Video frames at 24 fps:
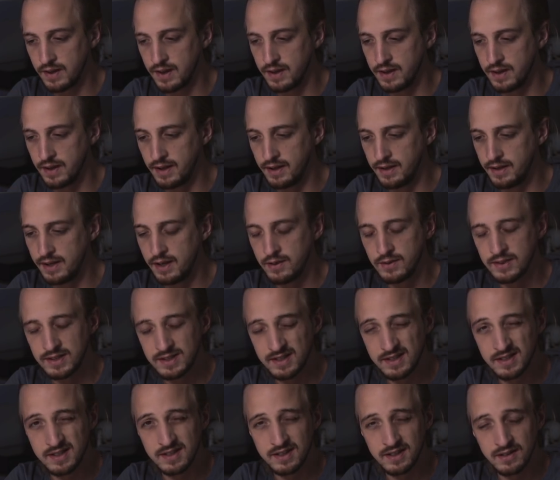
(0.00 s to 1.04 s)
And now it's
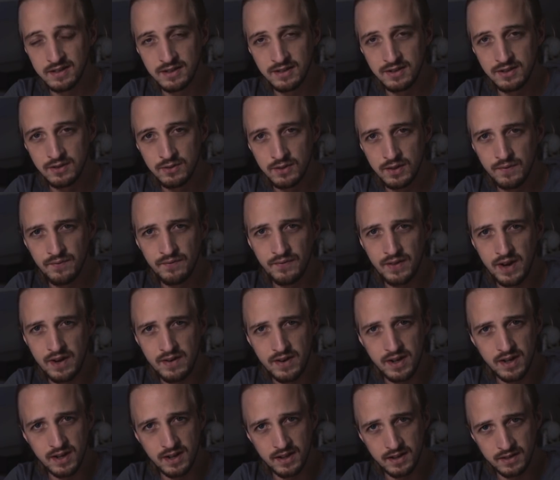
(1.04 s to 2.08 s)
discontinued and
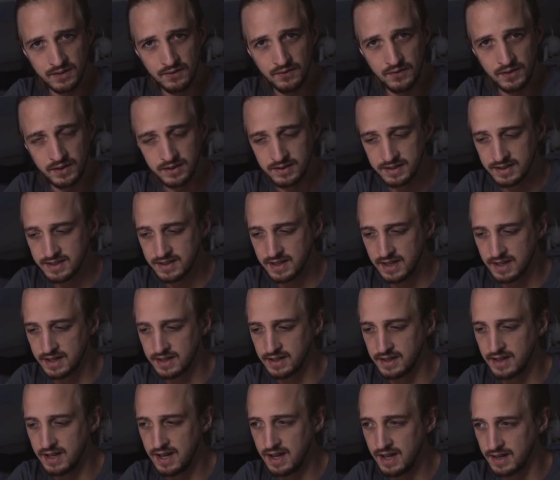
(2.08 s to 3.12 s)
very hard to find
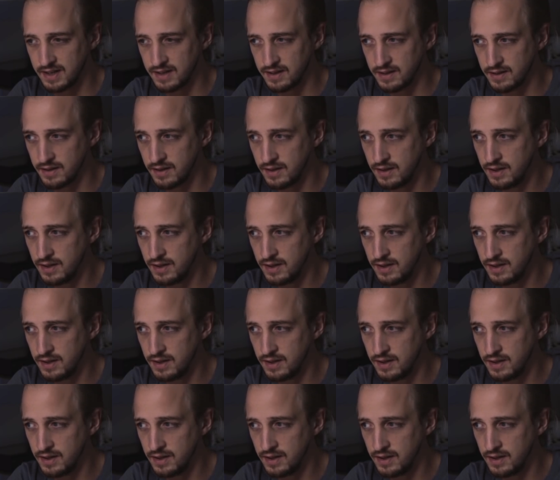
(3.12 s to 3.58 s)
secondhand.